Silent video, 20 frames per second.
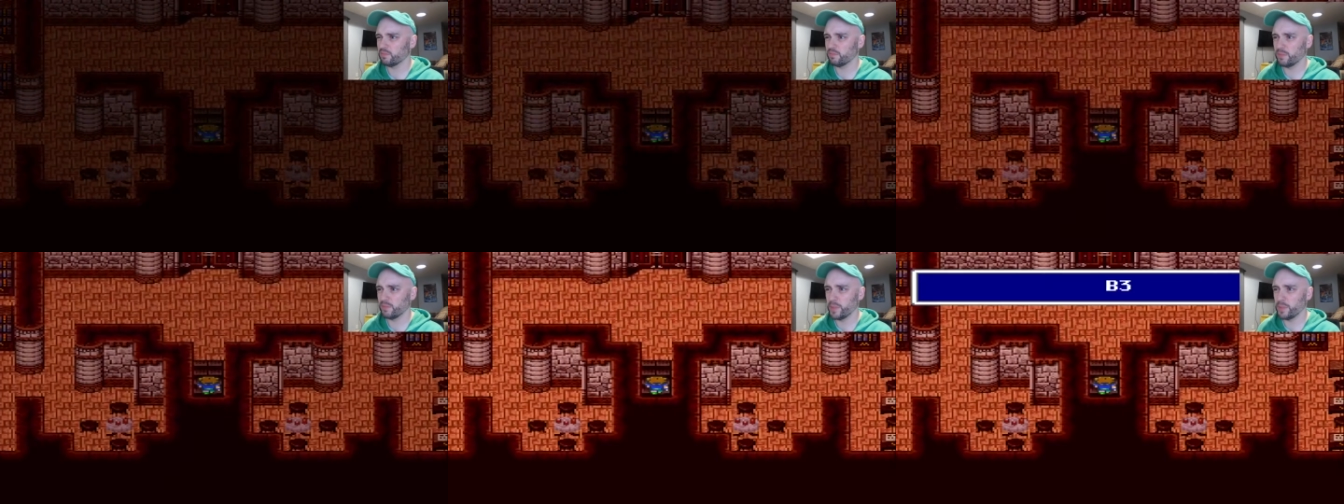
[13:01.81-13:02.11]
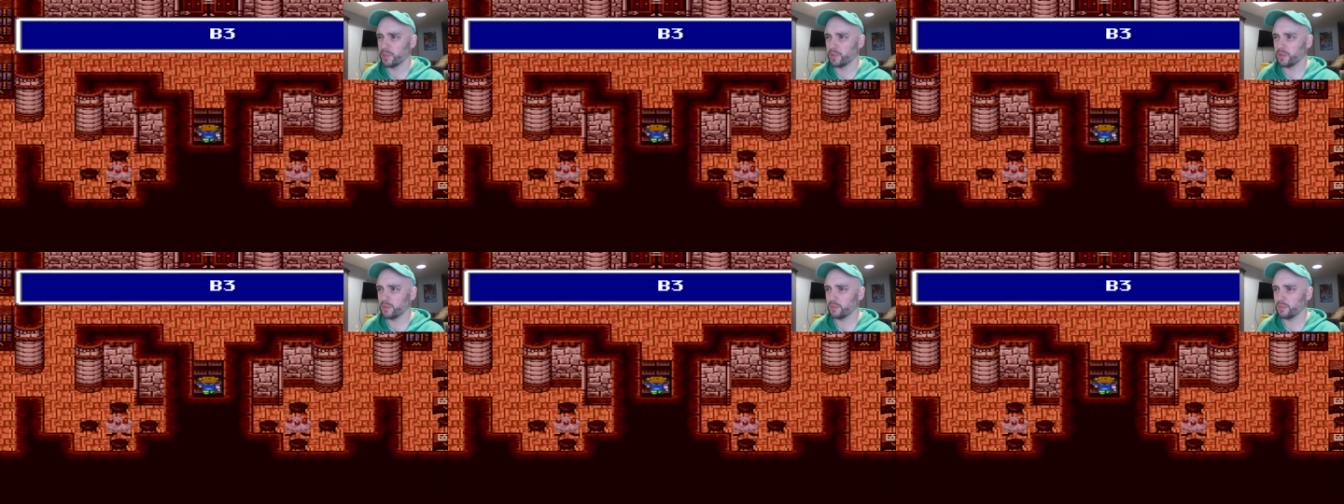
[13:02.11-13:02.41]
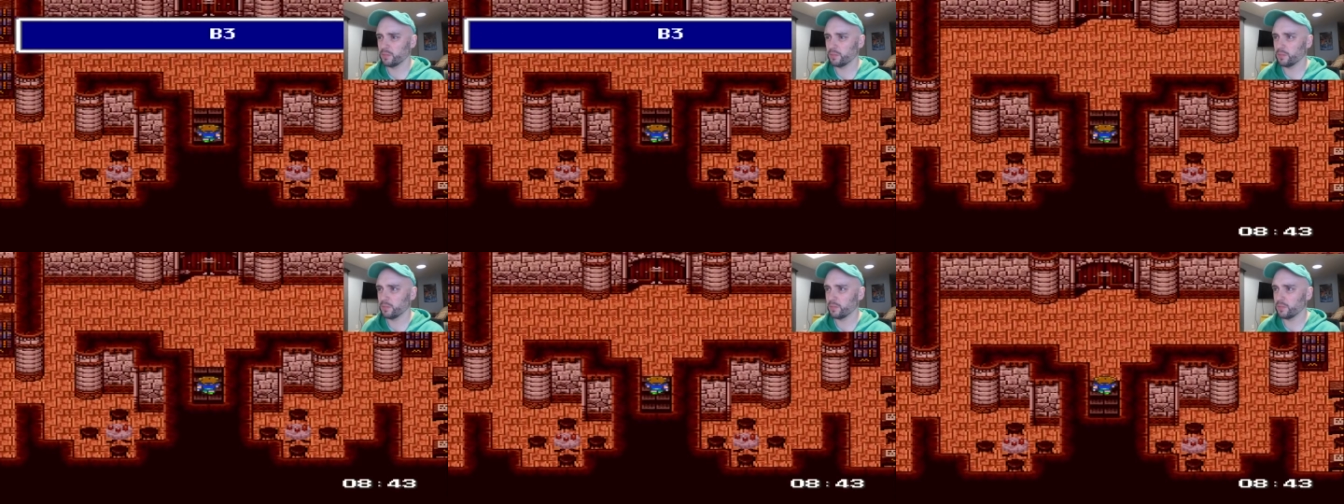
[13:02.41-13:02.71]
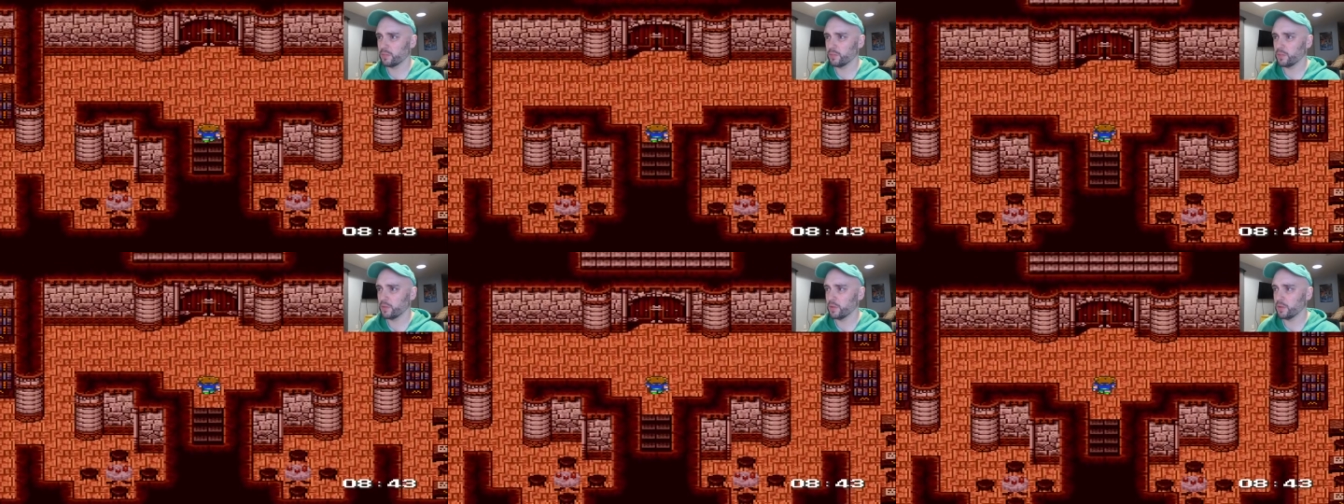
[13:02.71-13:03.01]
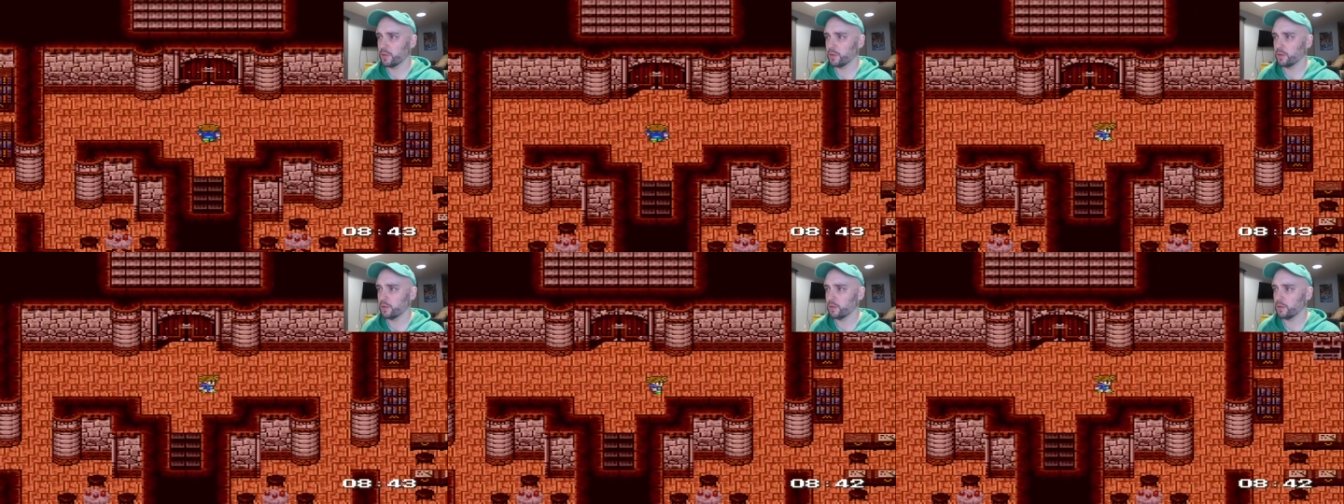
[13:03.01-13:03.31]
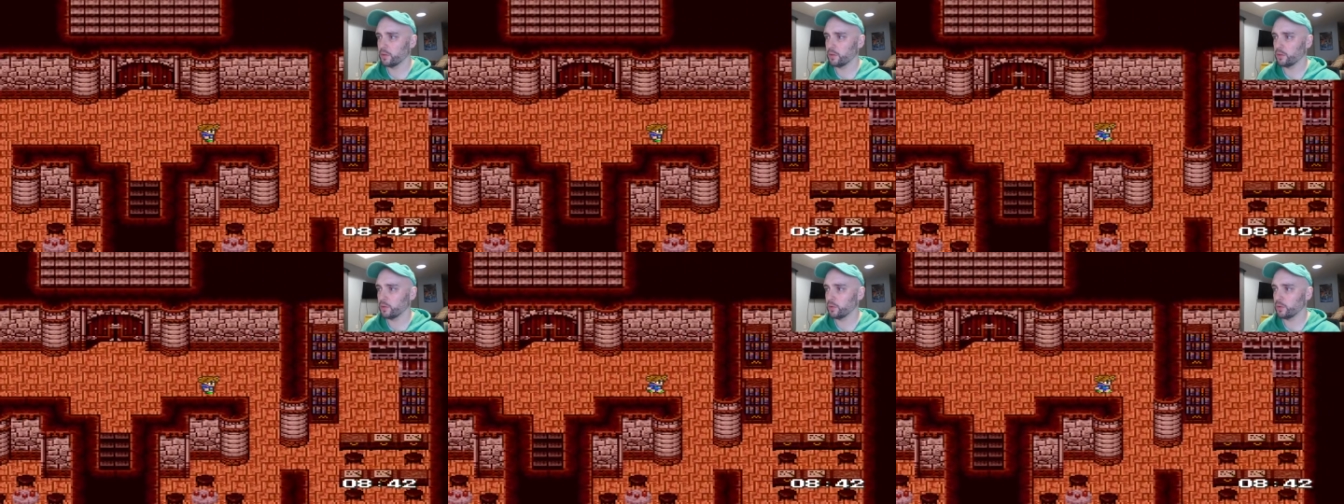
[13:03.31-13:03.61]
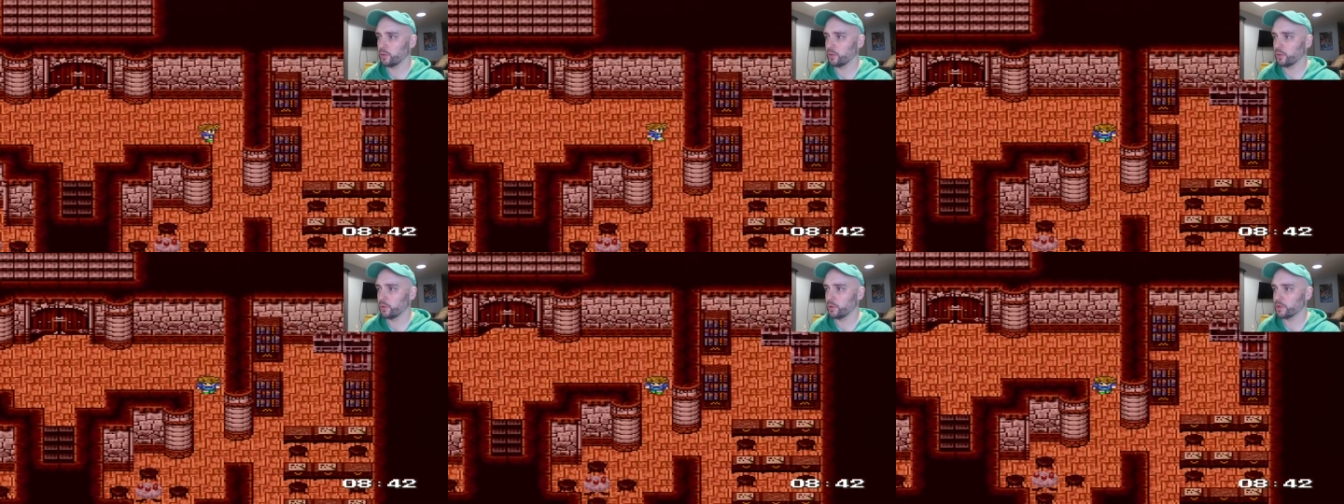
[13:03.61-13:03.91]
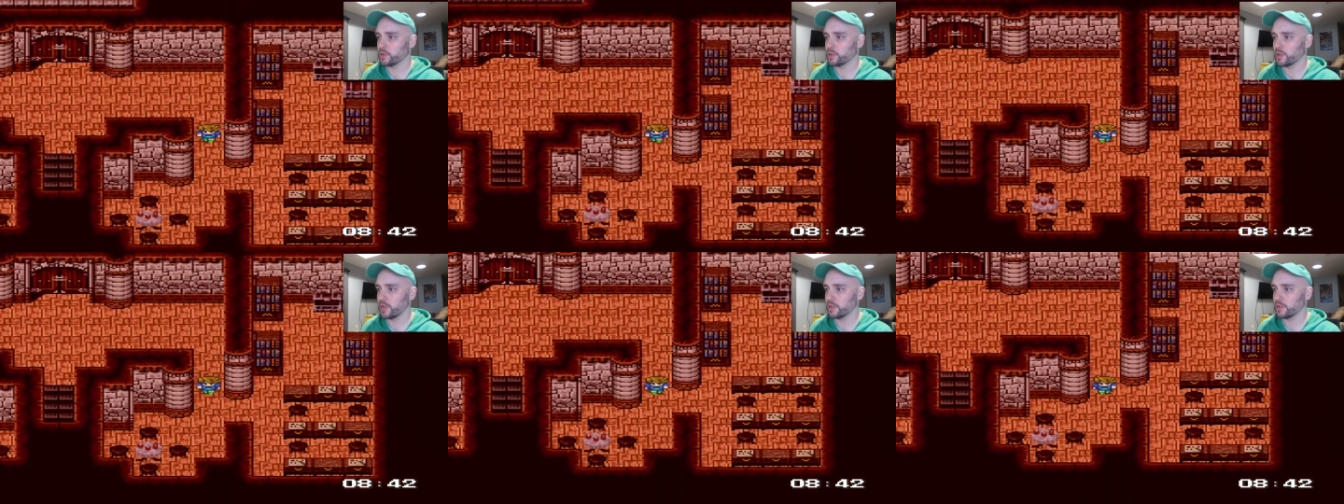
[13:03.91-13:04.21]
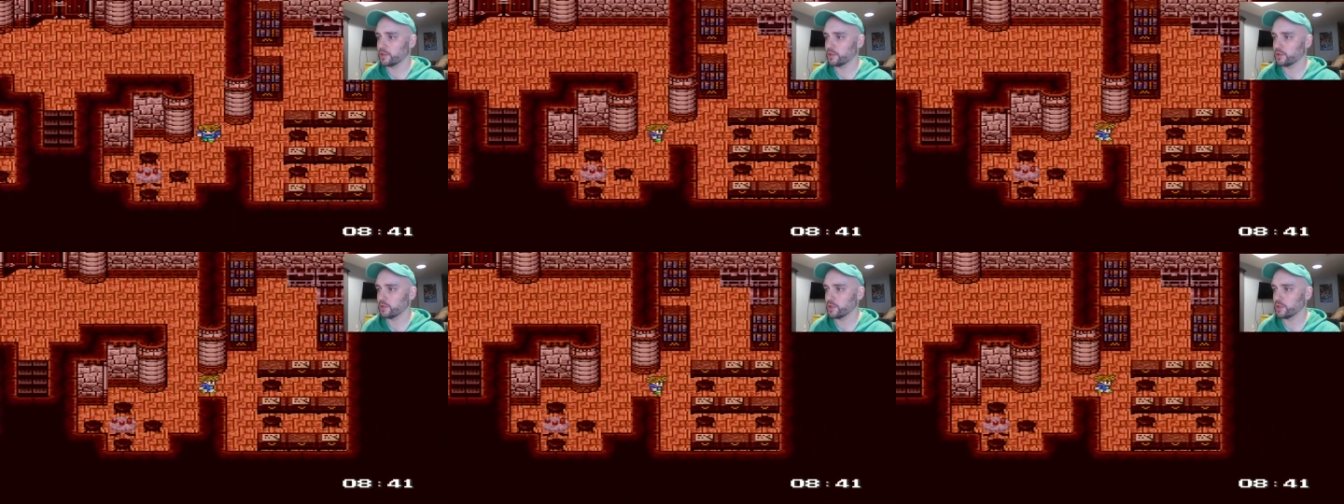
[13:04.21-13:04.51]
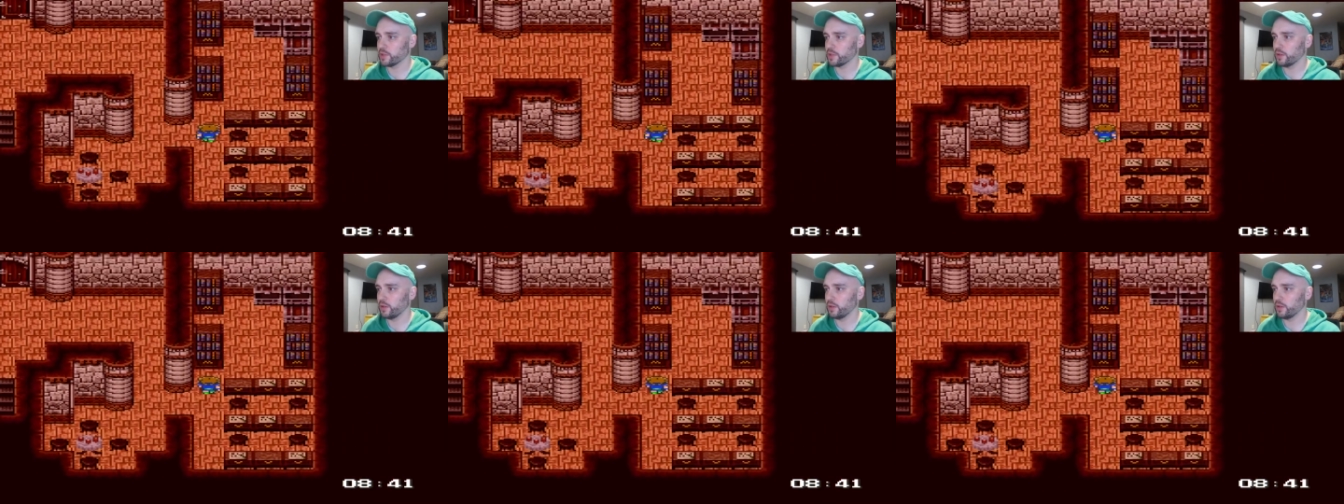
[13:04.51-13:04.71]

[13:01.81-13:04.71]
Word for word: Maybe. Oh, there's lots of treasure.